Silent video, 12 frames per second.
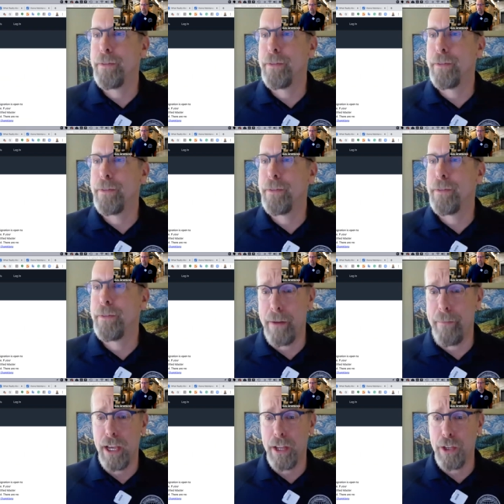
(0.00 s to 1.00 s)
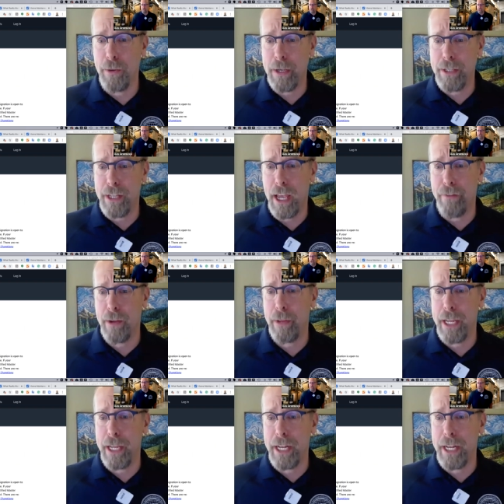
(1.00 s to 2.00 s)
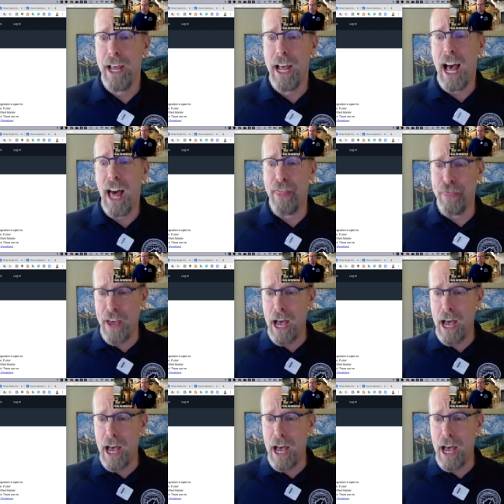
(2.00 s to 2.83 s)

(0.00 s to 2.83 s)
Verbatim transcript: you, you must have completed a thousand fee paid